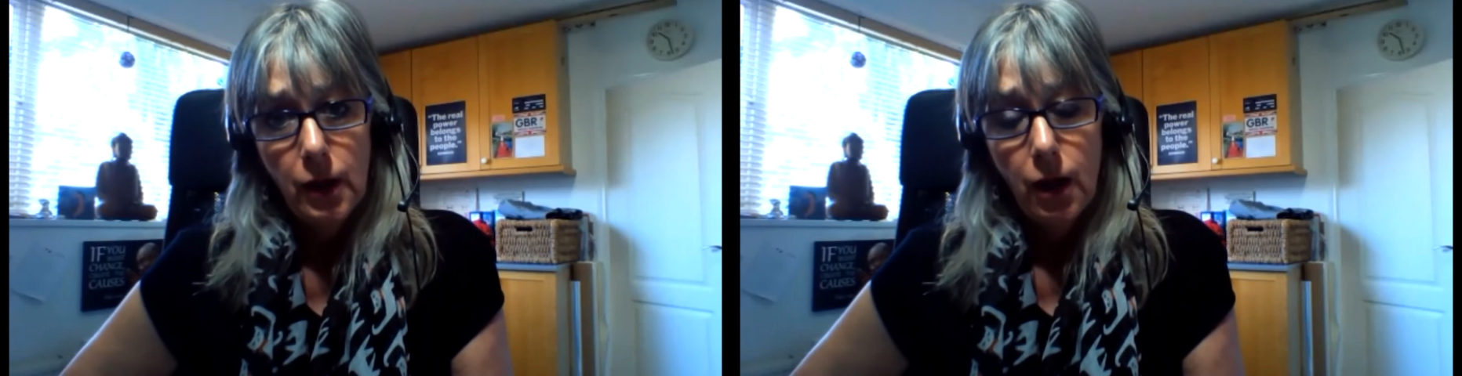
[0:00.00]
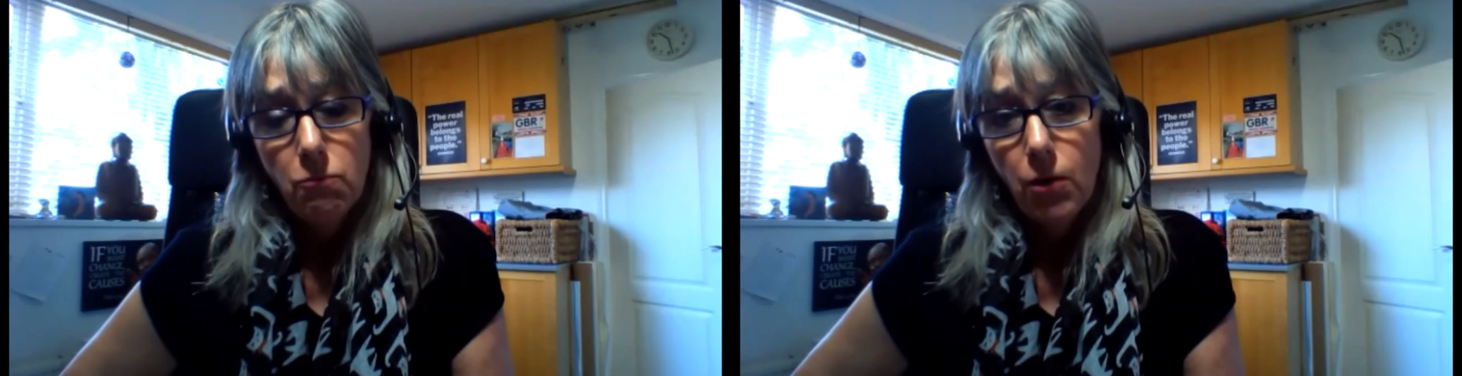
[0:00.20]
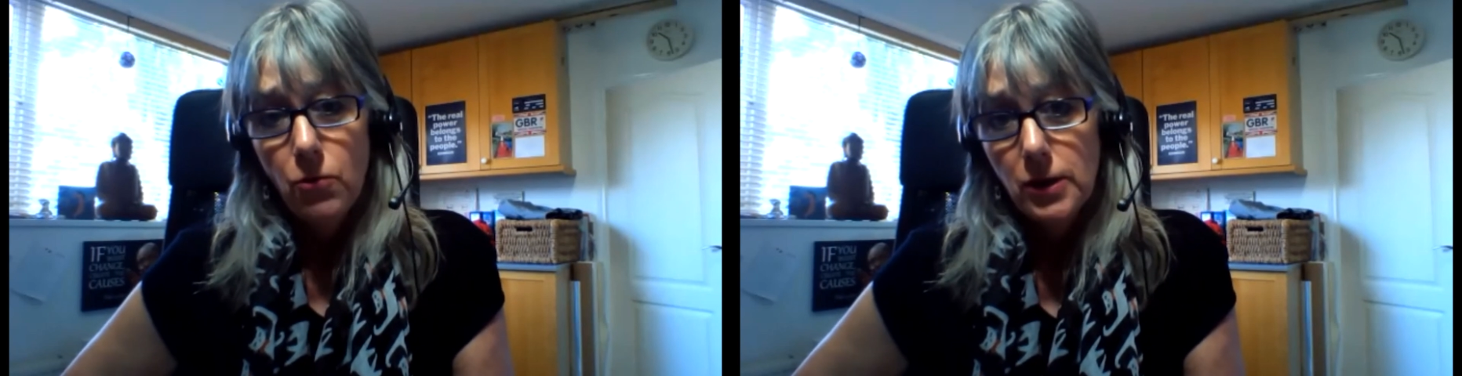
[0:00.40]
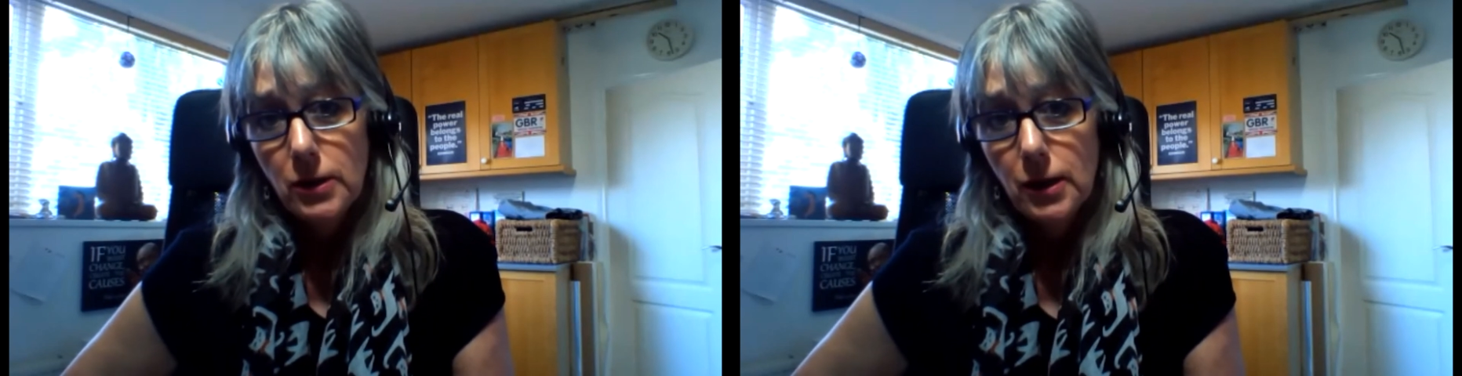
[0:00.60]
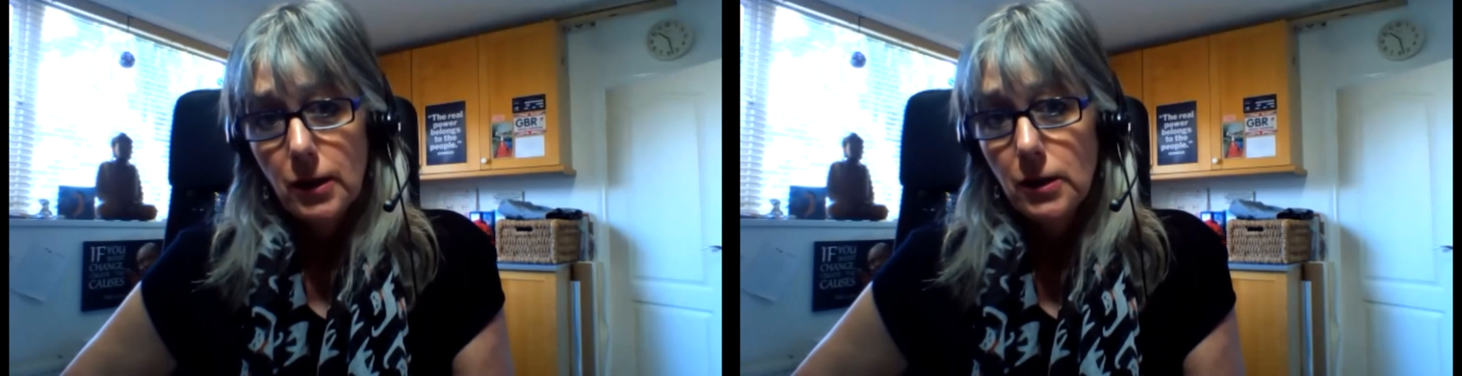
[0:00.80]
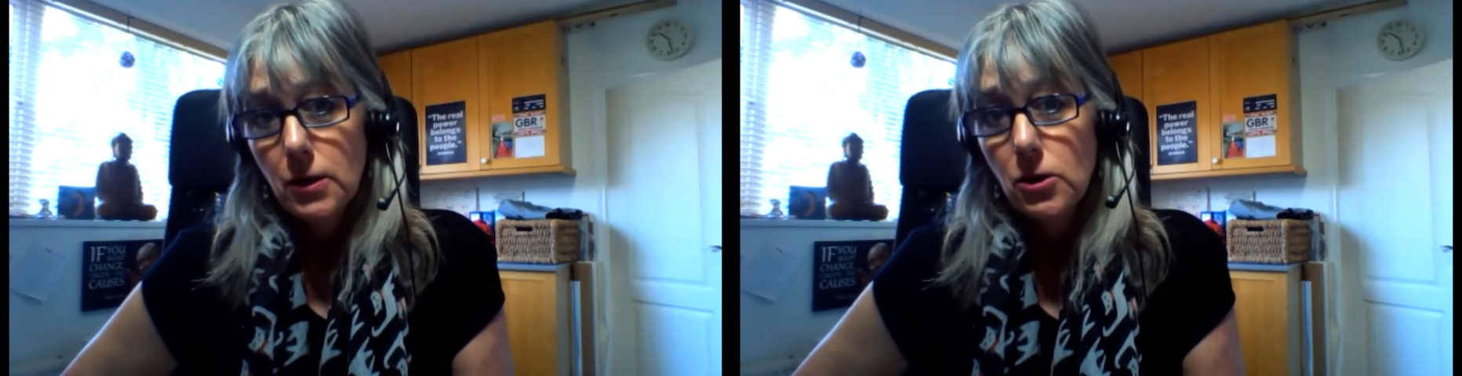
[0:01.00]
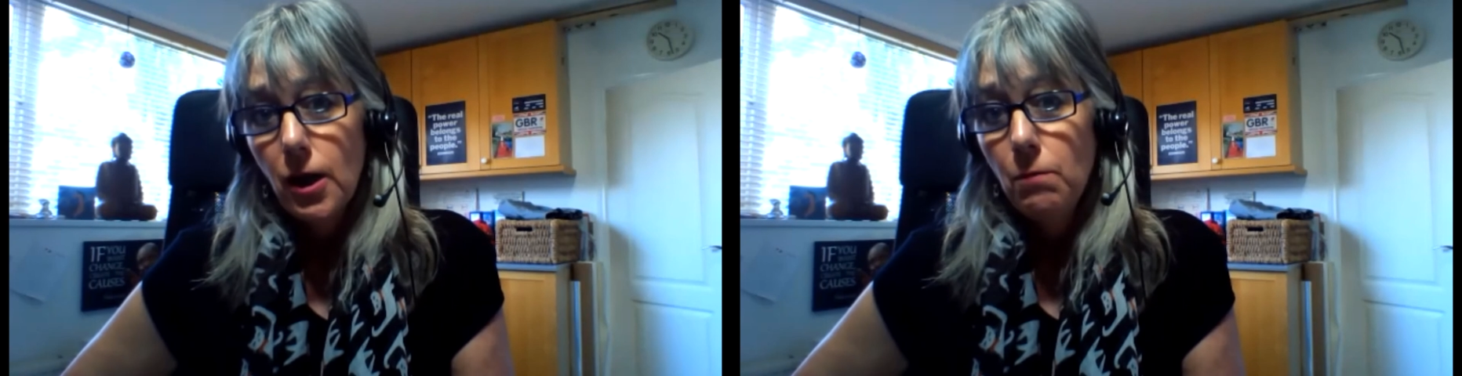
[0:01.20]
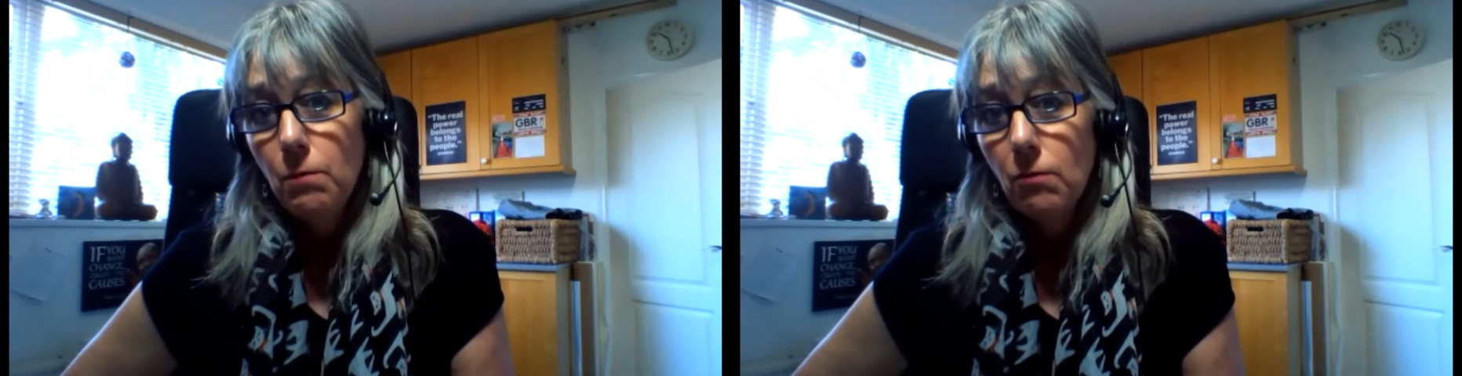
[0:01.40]
Rosie said, it's a
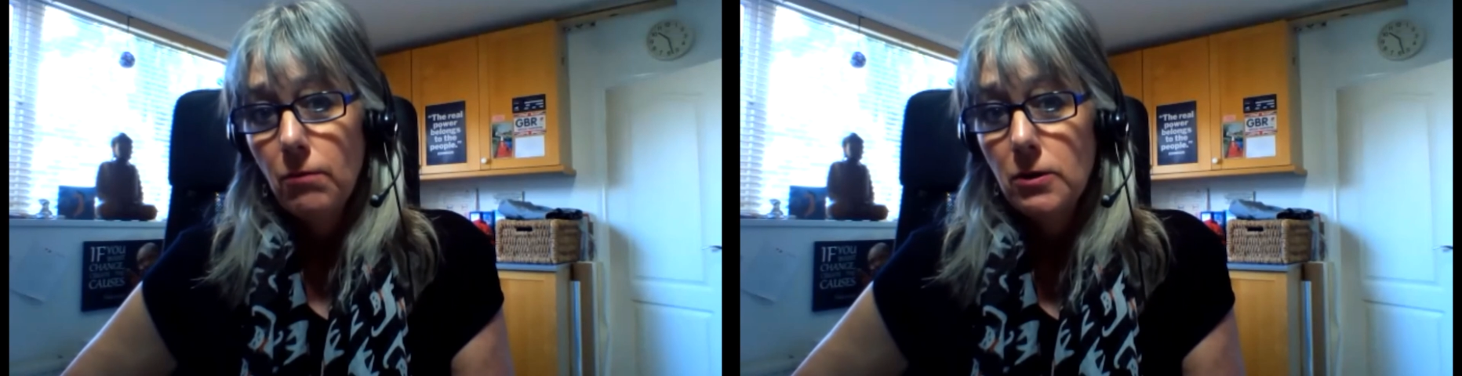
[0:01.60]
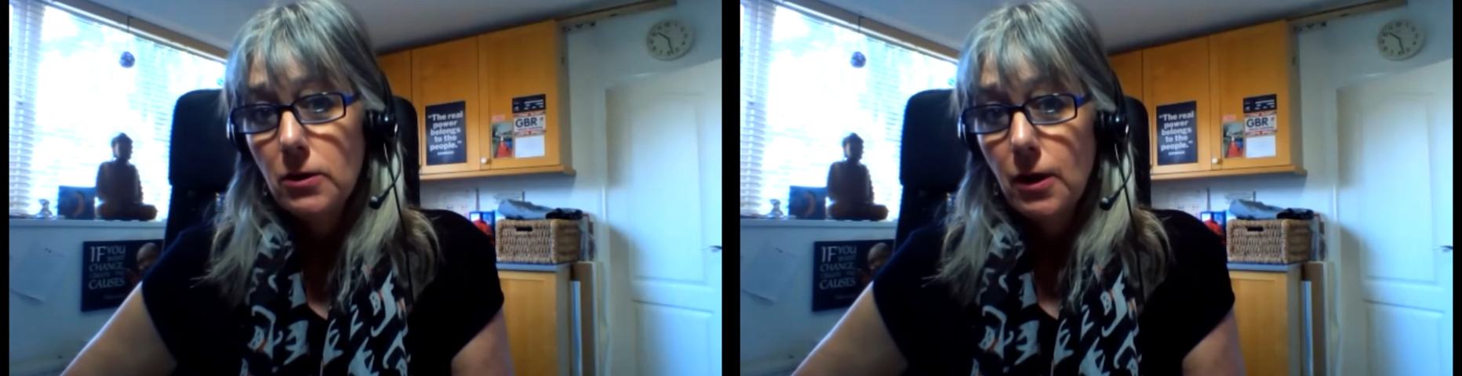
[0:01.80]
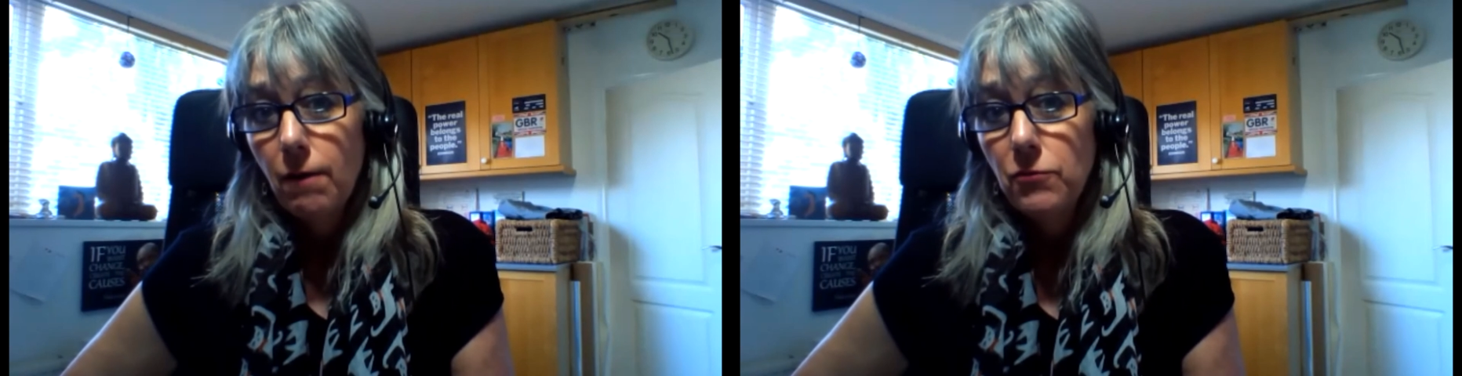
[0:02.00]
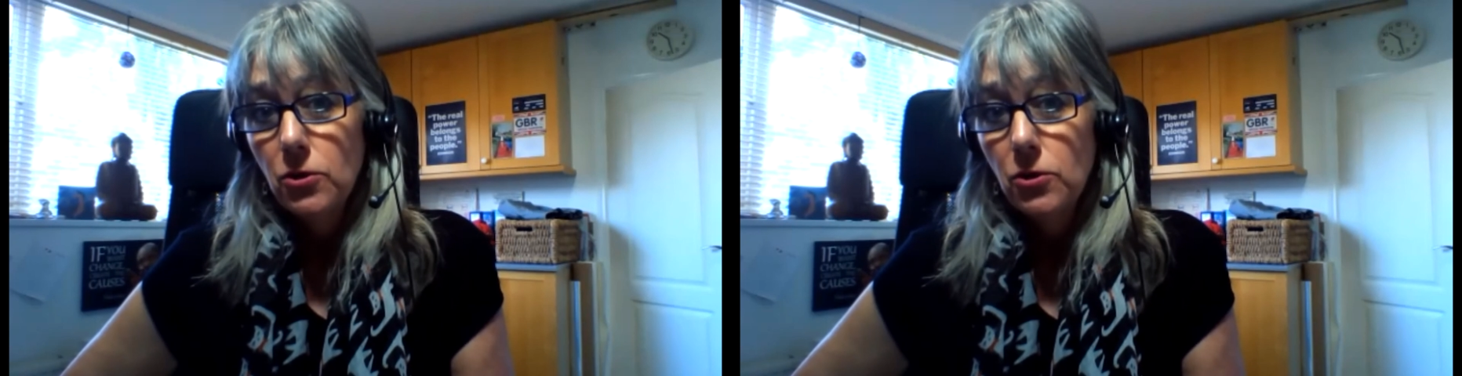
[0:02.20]
shame that renters have to